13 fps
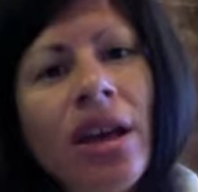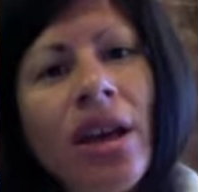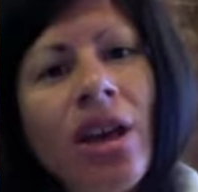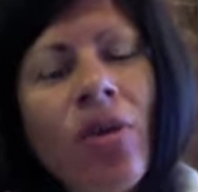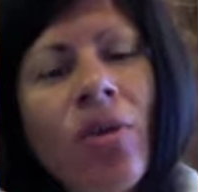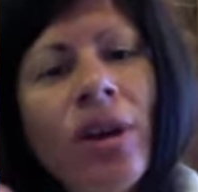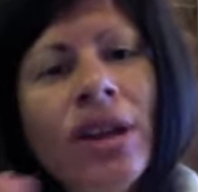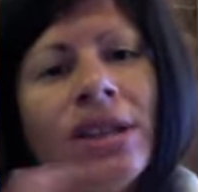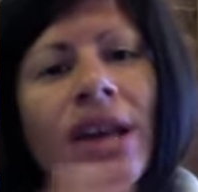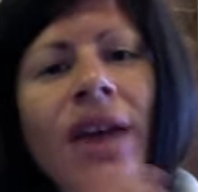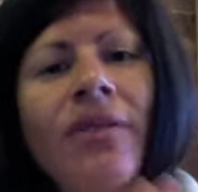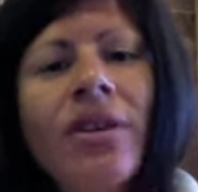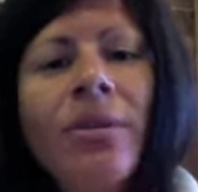need to have an
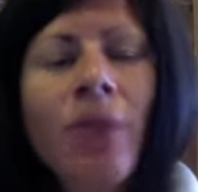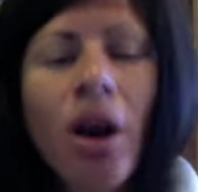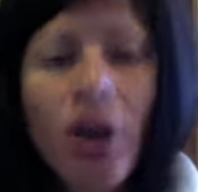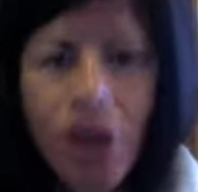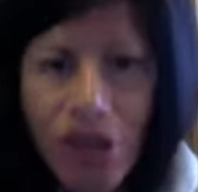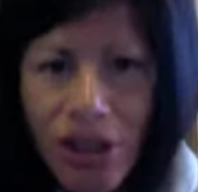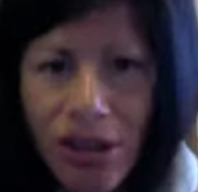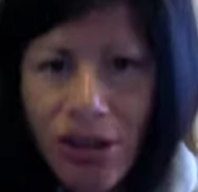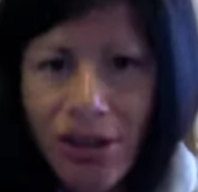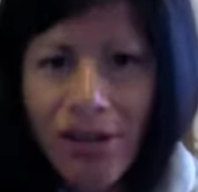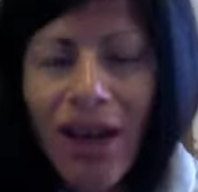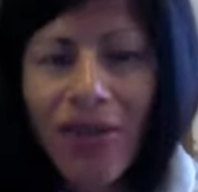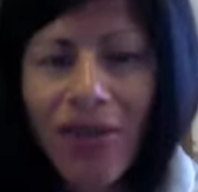emotional
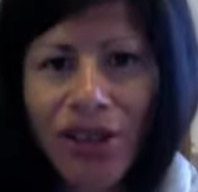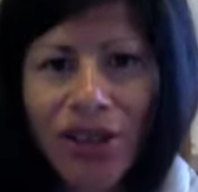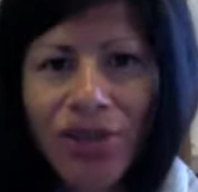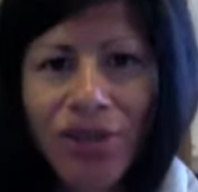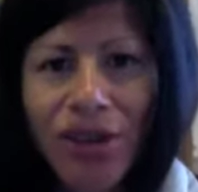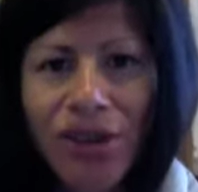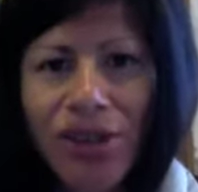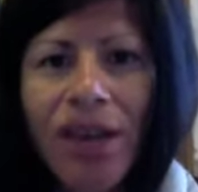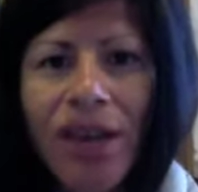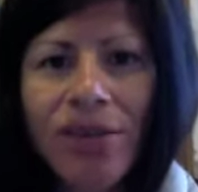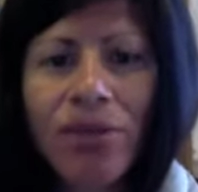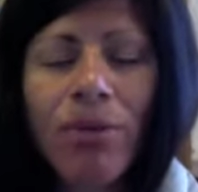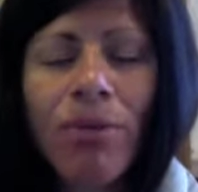conversation with ourselves that
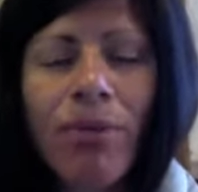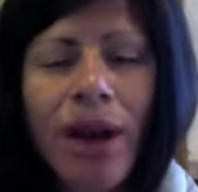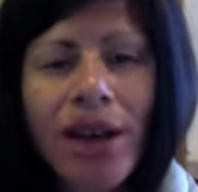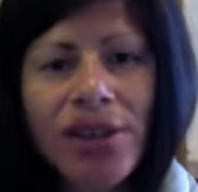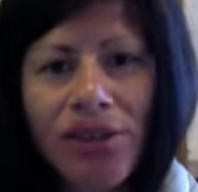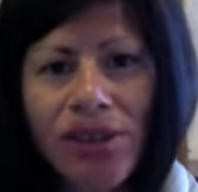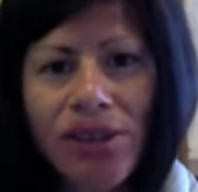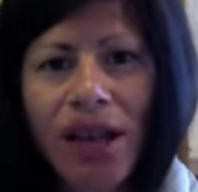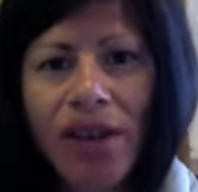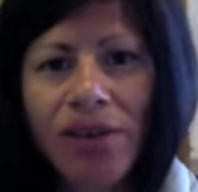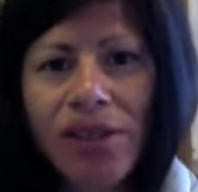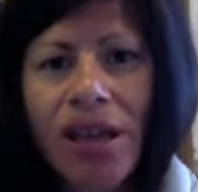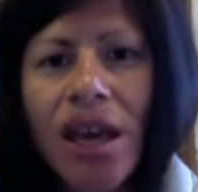reminds ourselves,
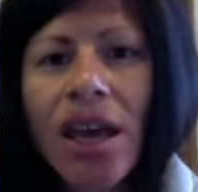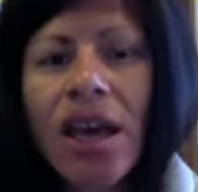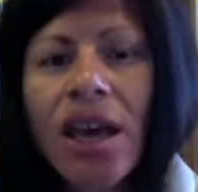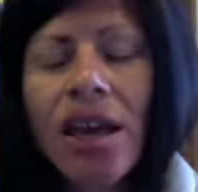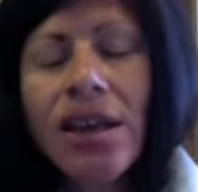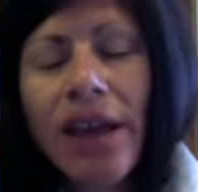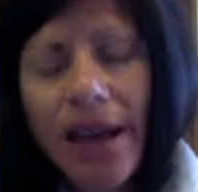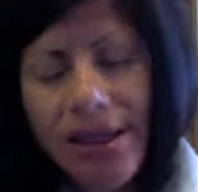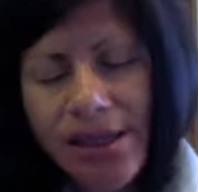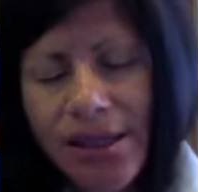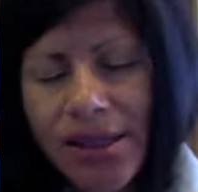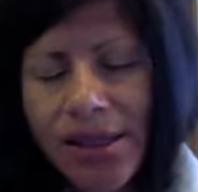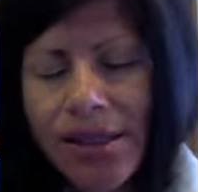yes, this
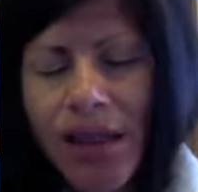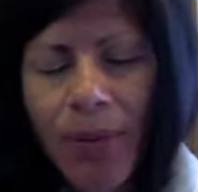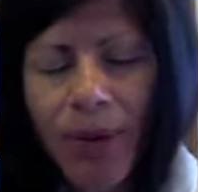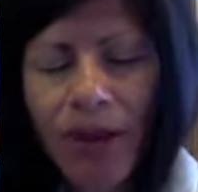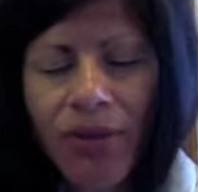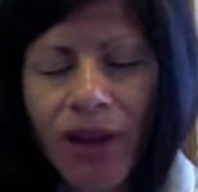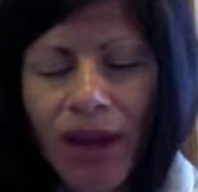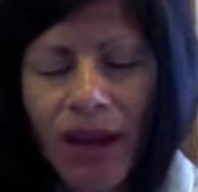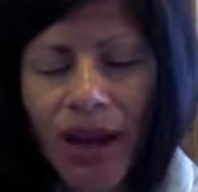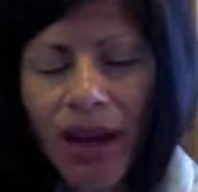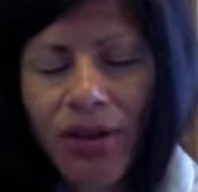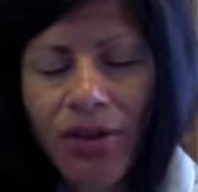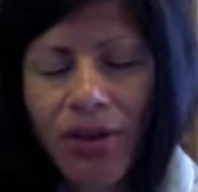is happening right now,
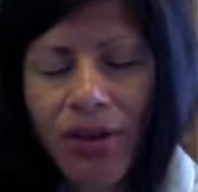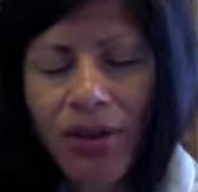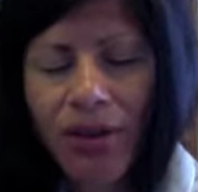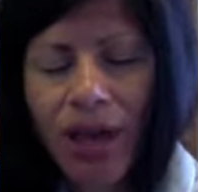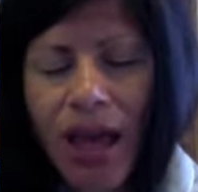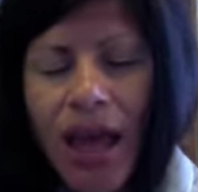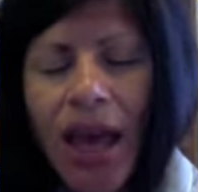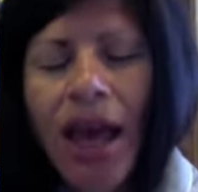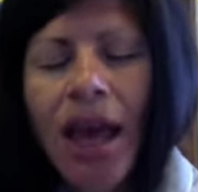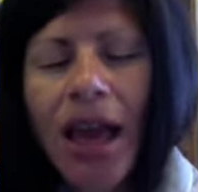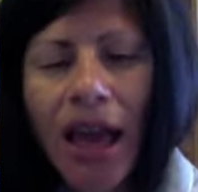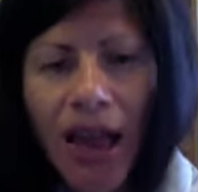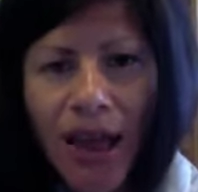
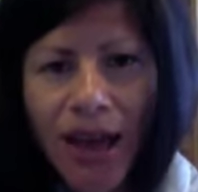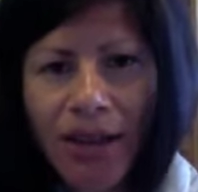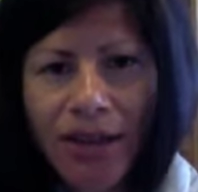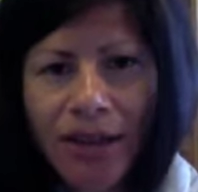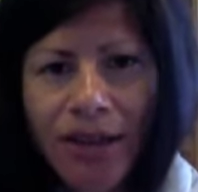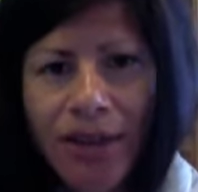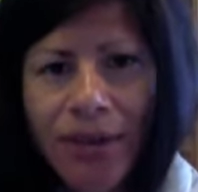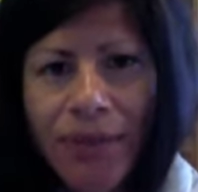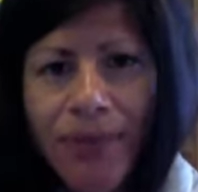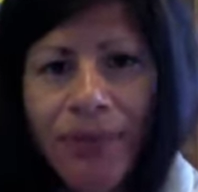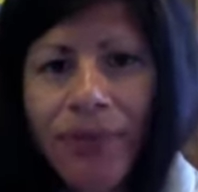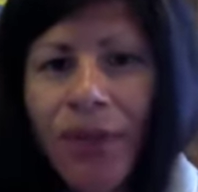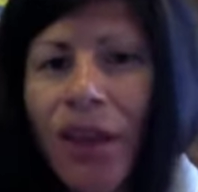and
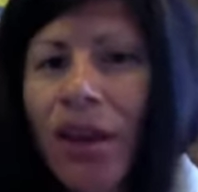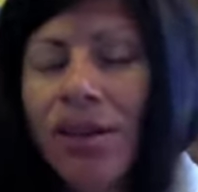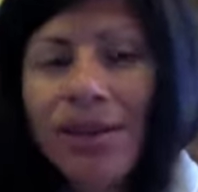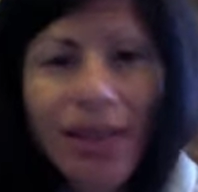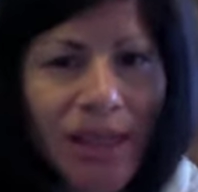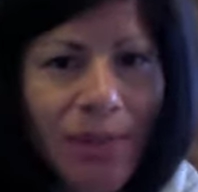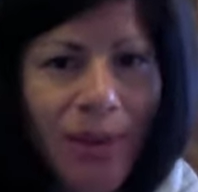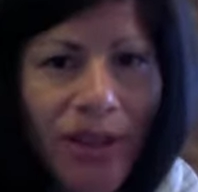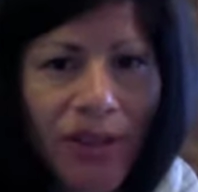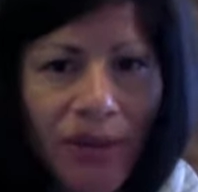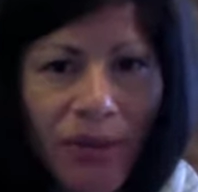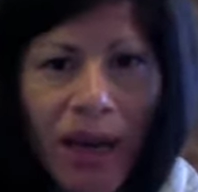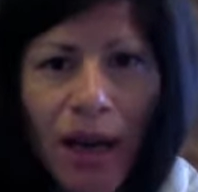six months from
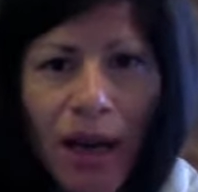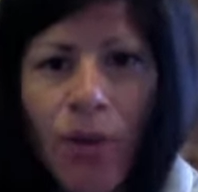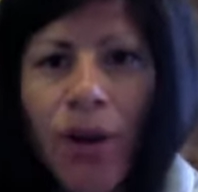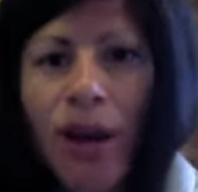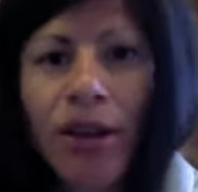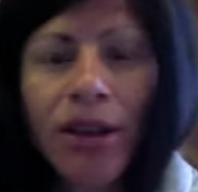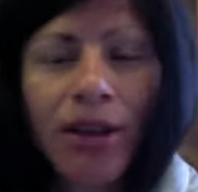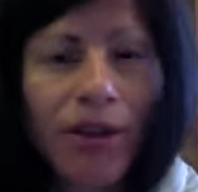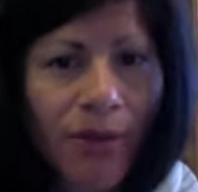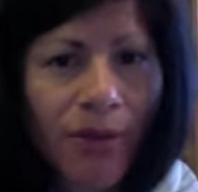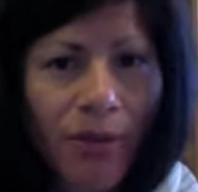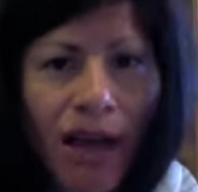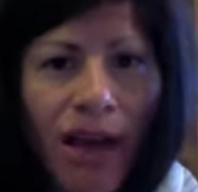now, a year from
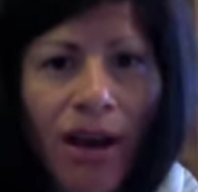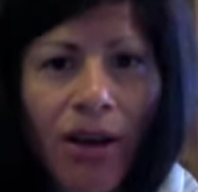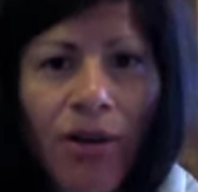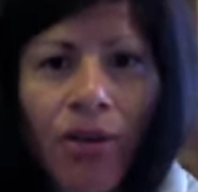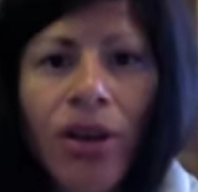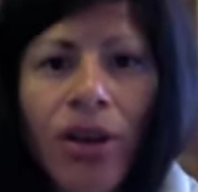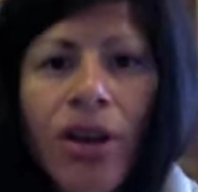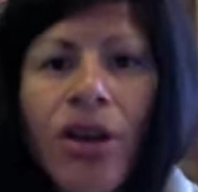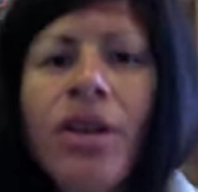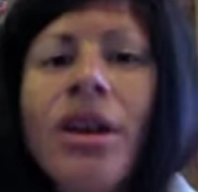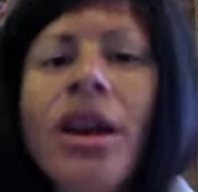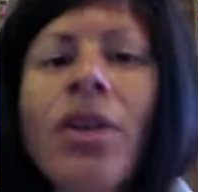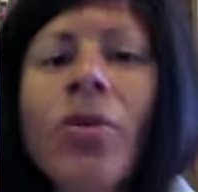now,
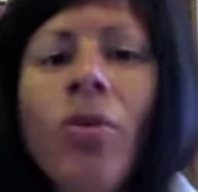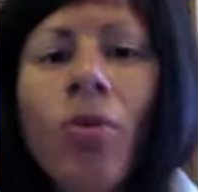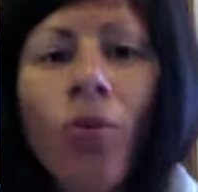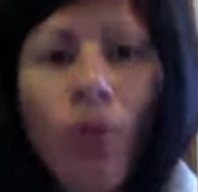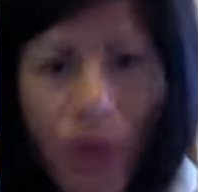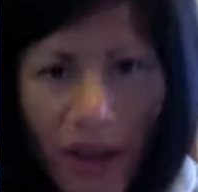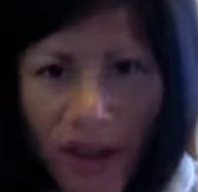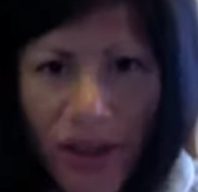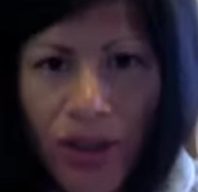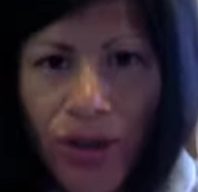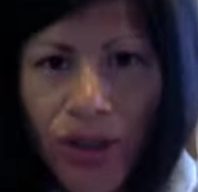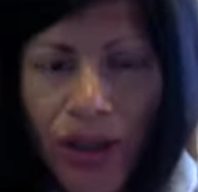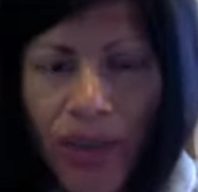it, this too shall
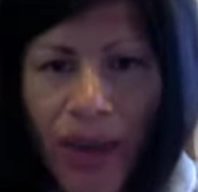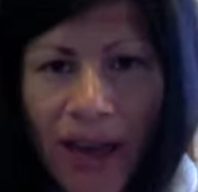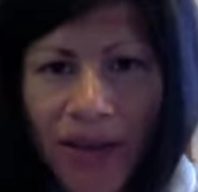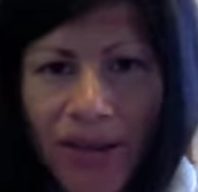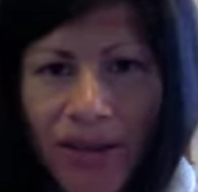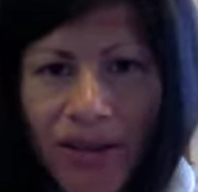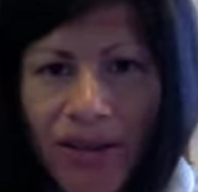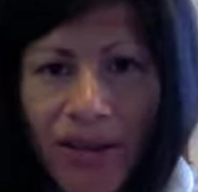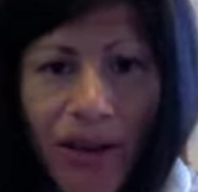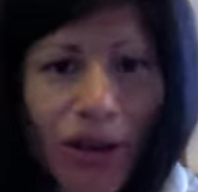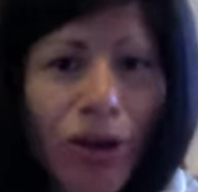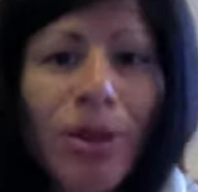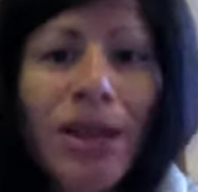pass. And it could
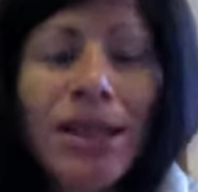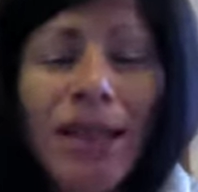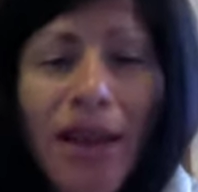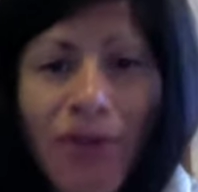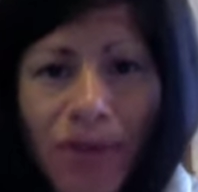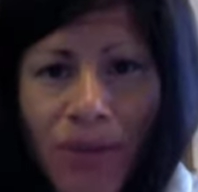be a day from now.